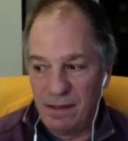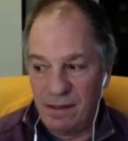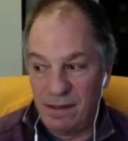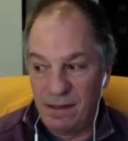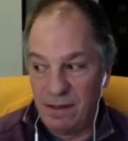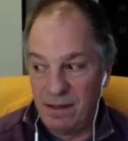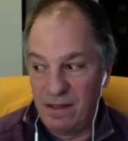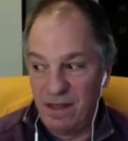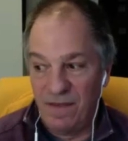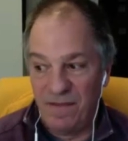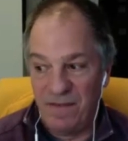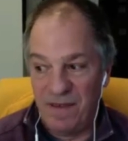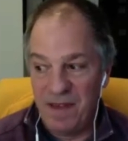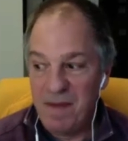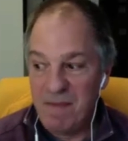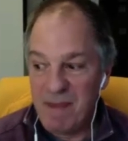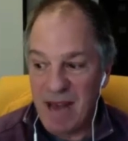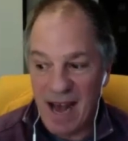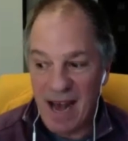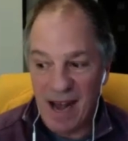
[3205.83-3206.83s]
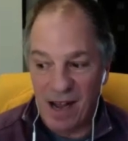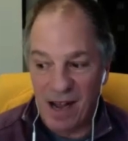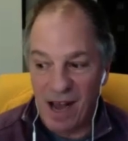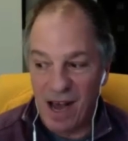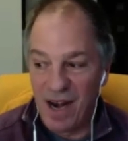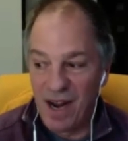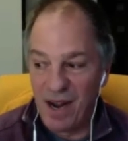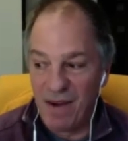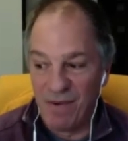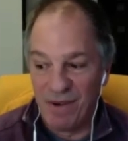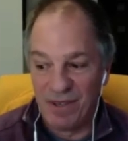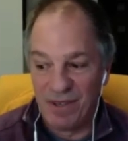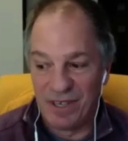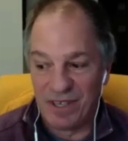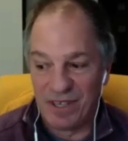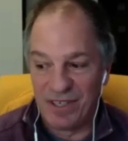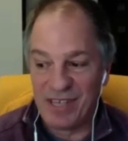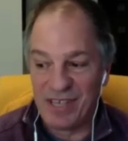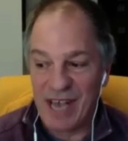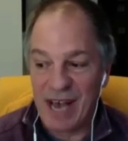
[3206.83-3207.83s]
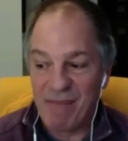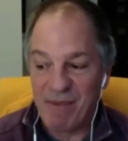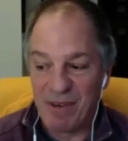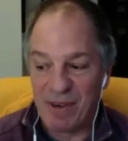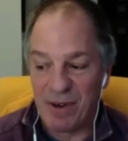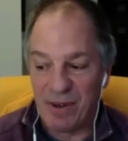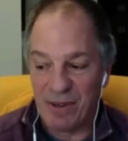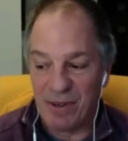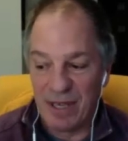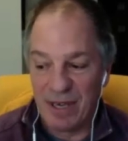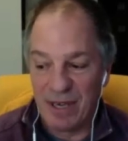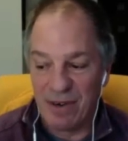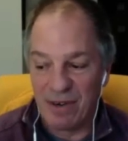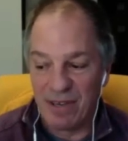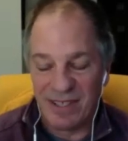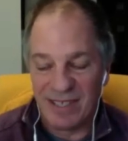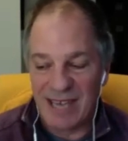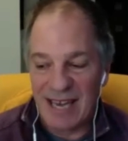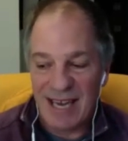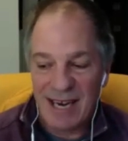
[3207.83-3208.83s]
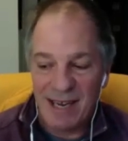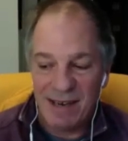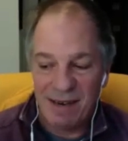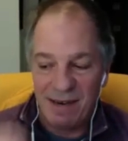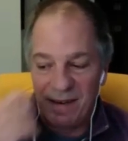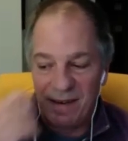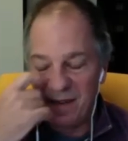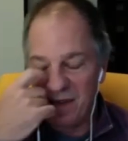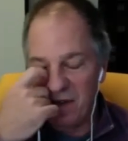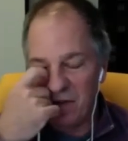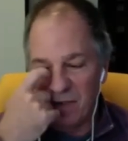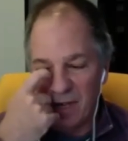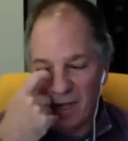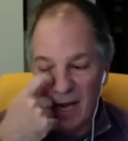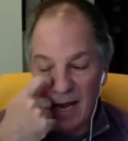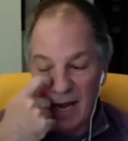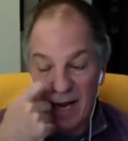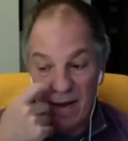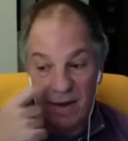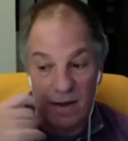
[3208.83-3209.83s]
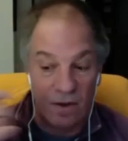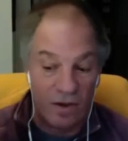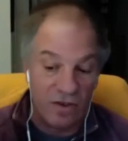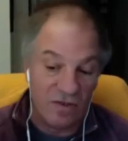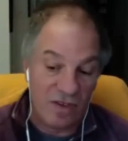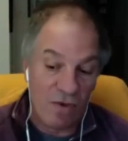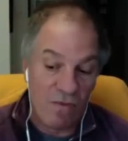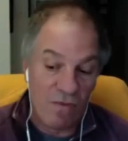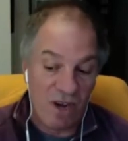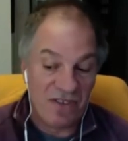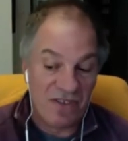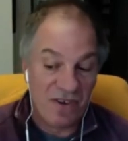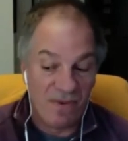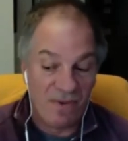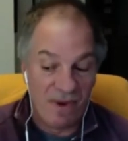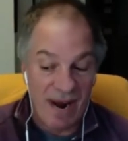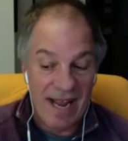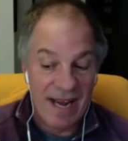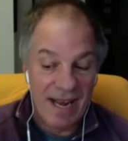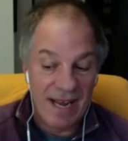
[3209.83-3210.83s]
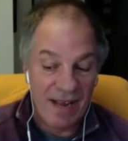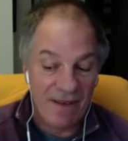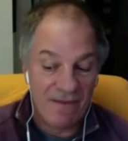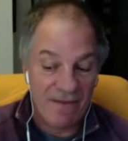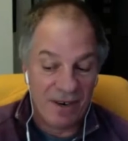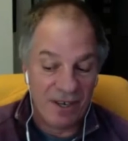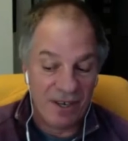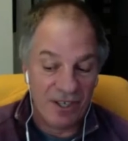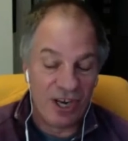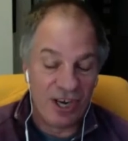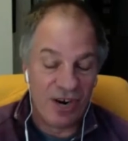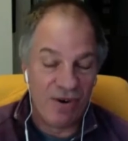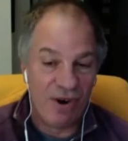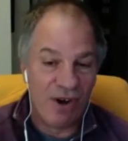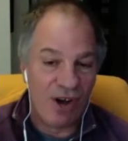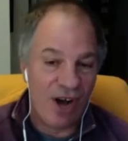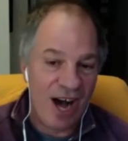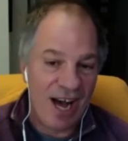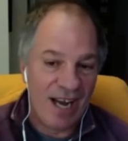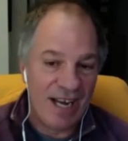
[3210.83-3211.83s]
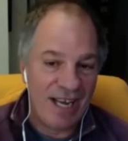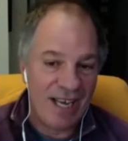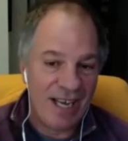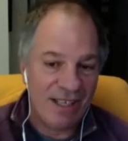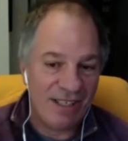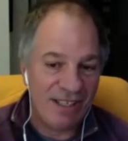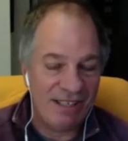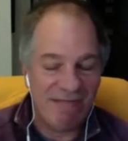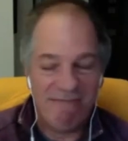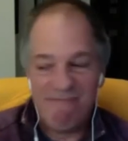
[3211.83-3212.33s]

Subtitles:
the feedback on it was exceptional, because I wasn't writing it for a general audience.